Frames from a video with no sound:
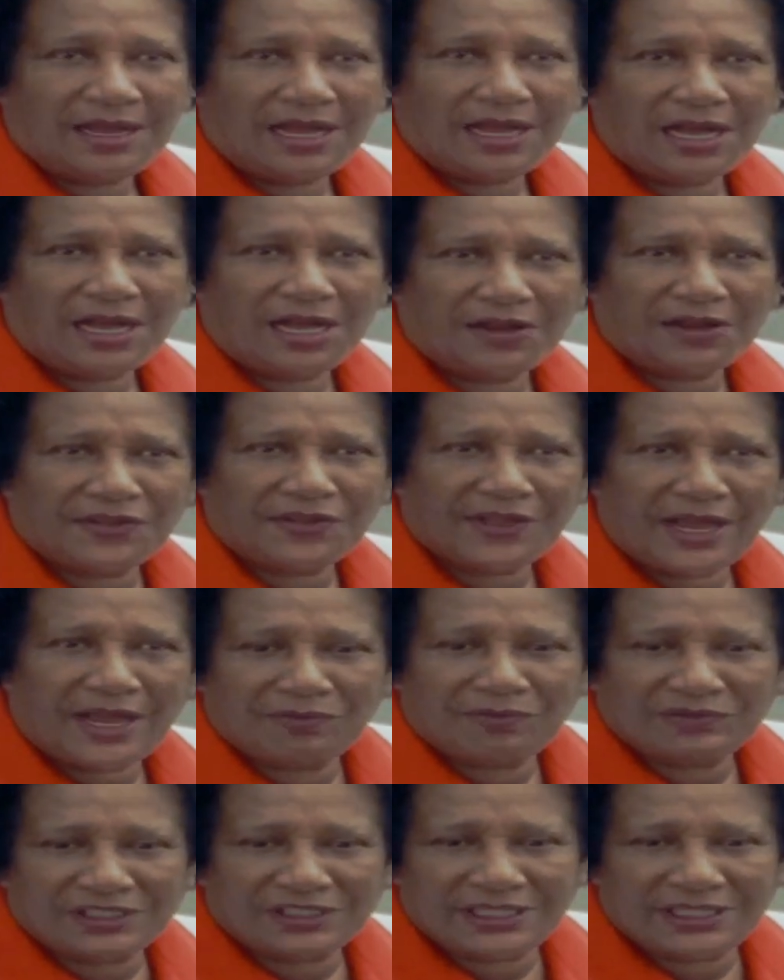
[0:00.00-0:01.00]

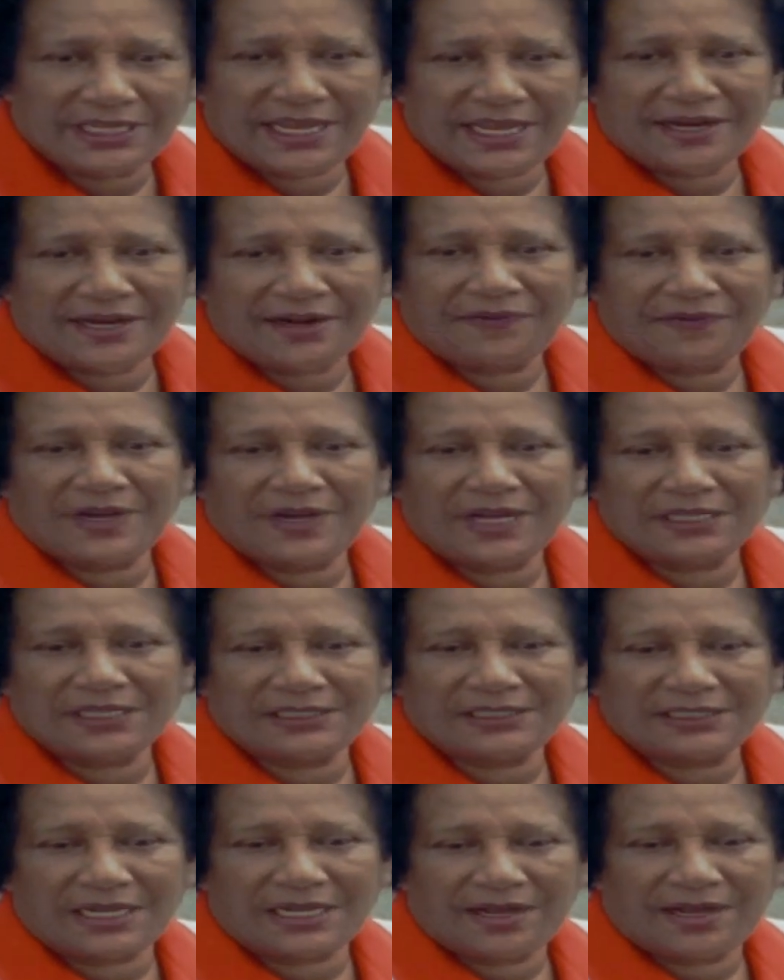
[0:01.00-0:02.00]
There was 10 of
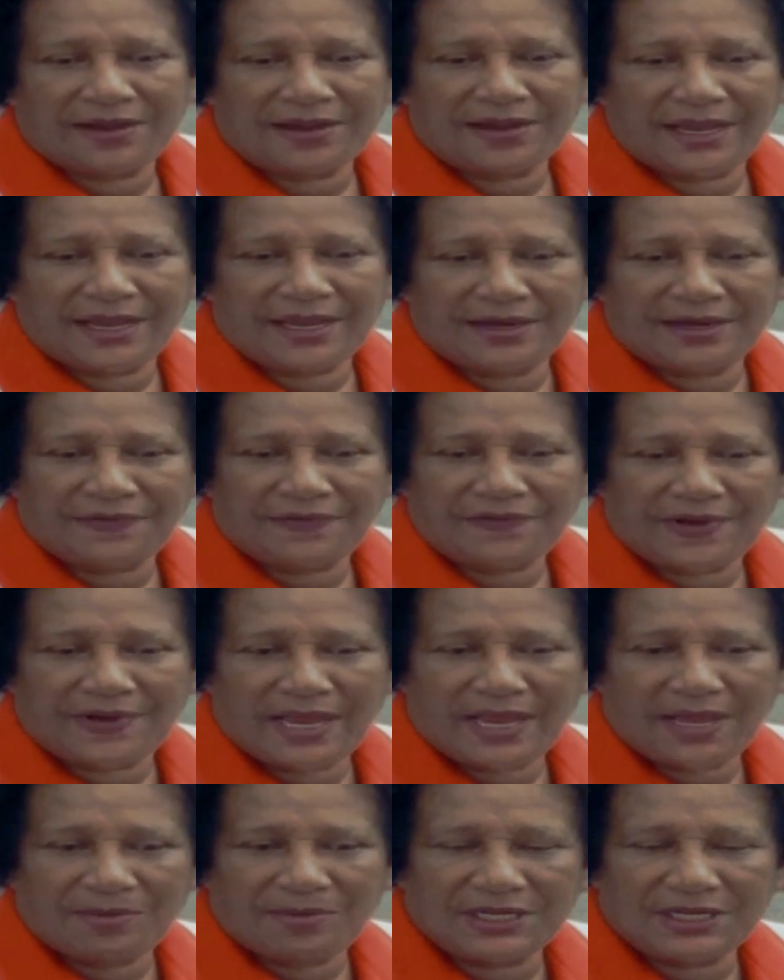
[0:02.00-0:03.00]
us in the
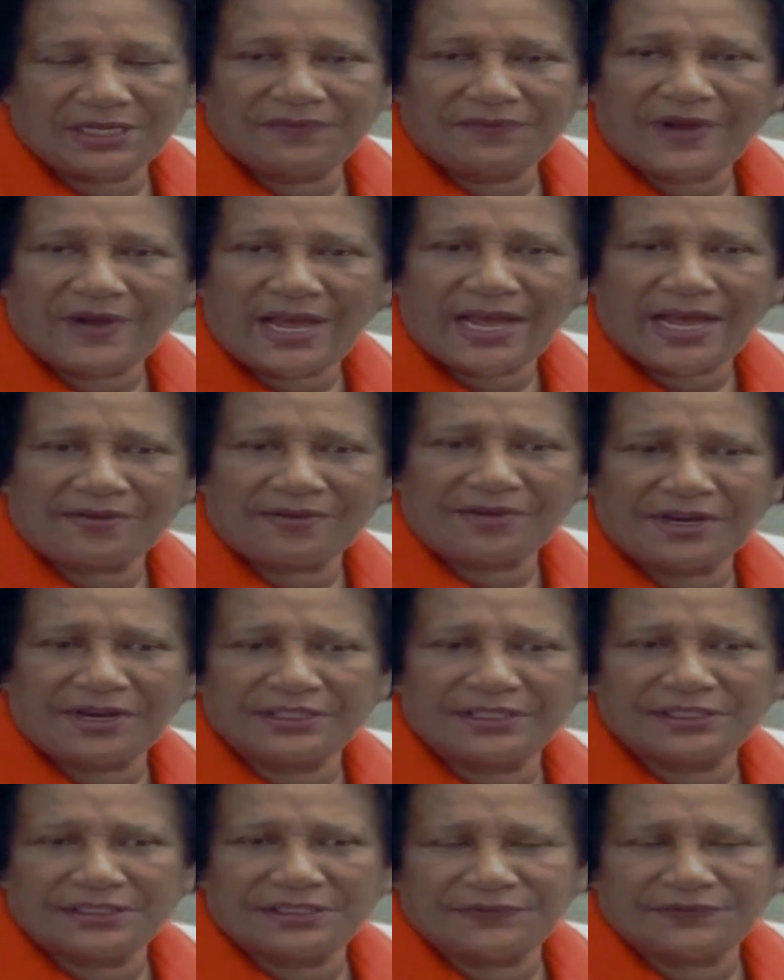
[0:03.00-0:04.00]
family, 5
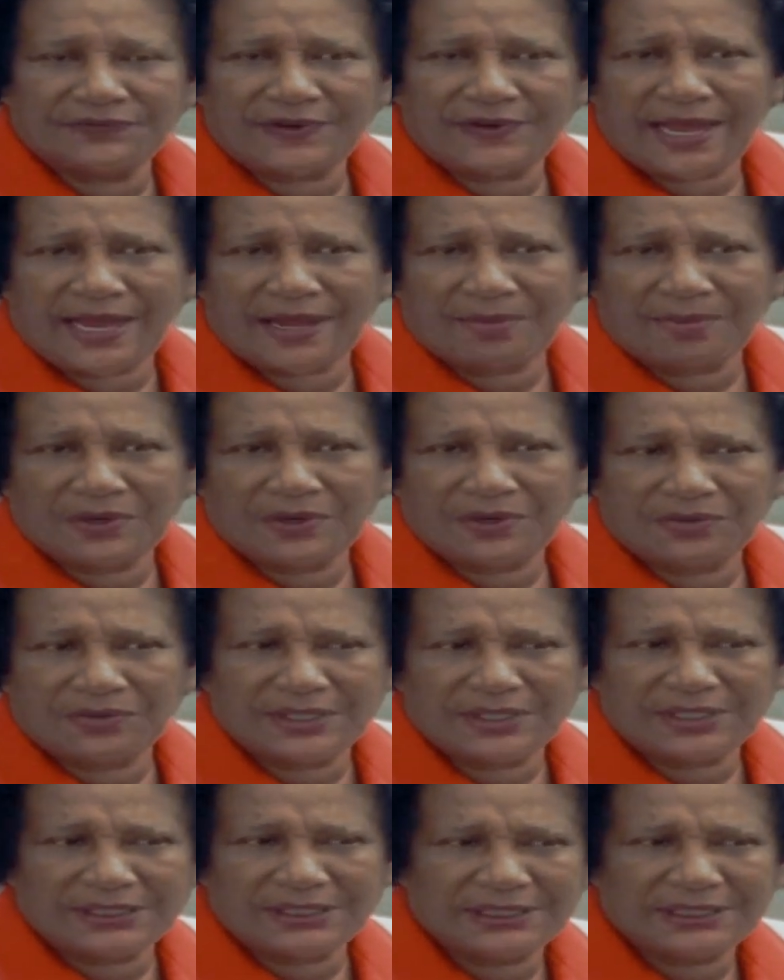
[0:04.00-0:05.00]
girls and 5
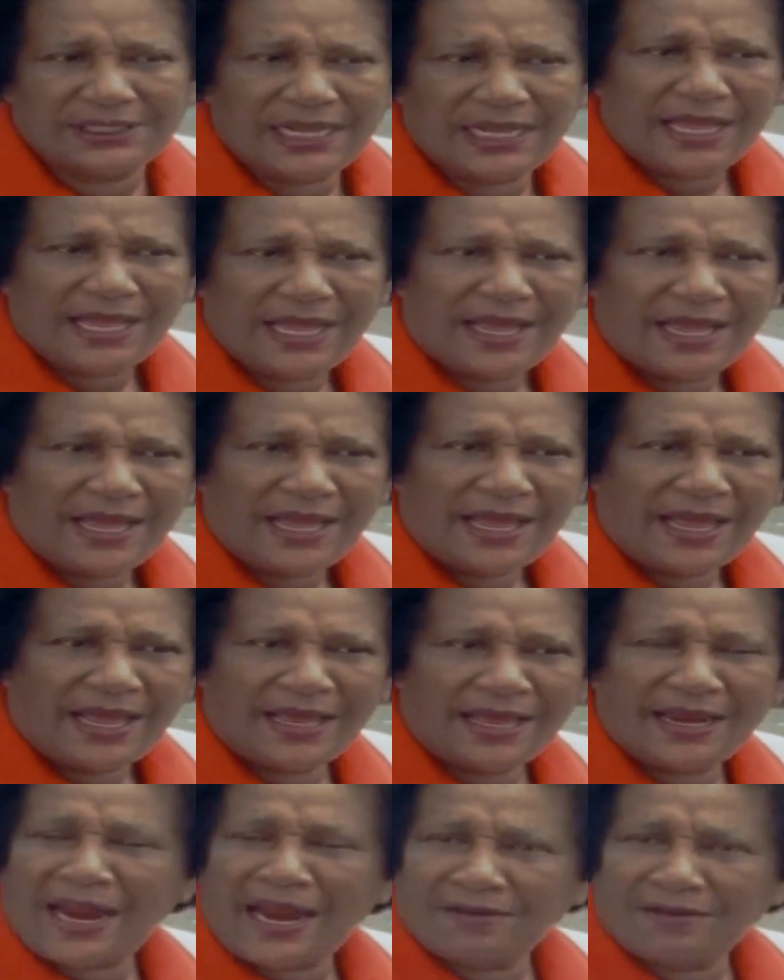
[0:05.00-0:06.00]
boys,
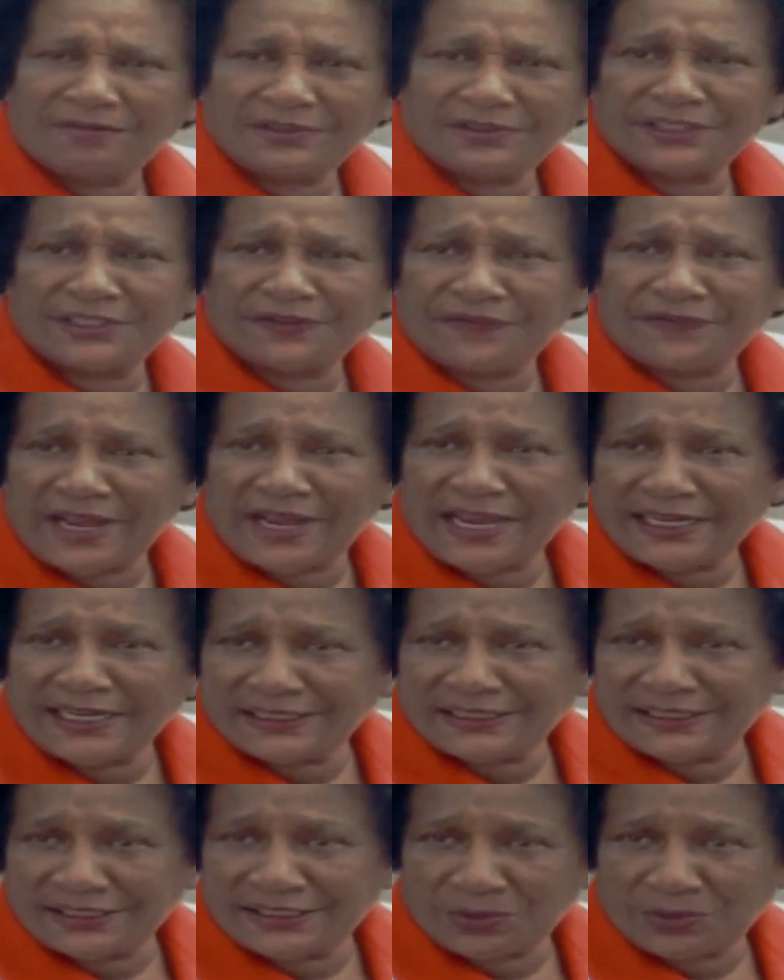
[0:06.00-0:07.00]
and I was the
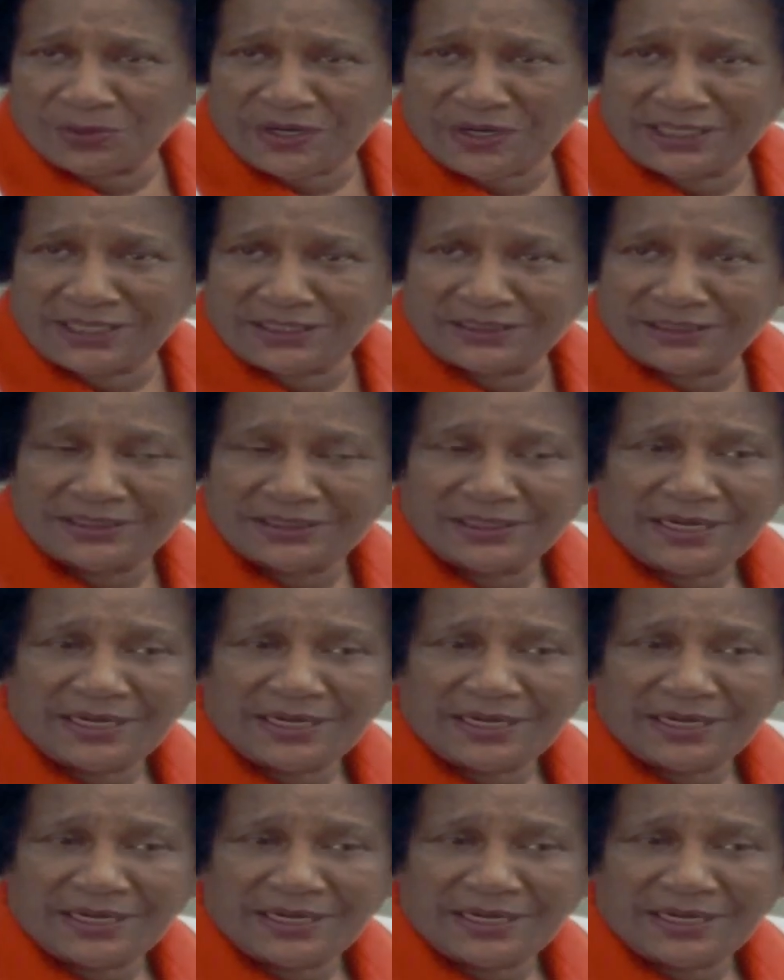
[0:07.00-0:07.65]
fastest one.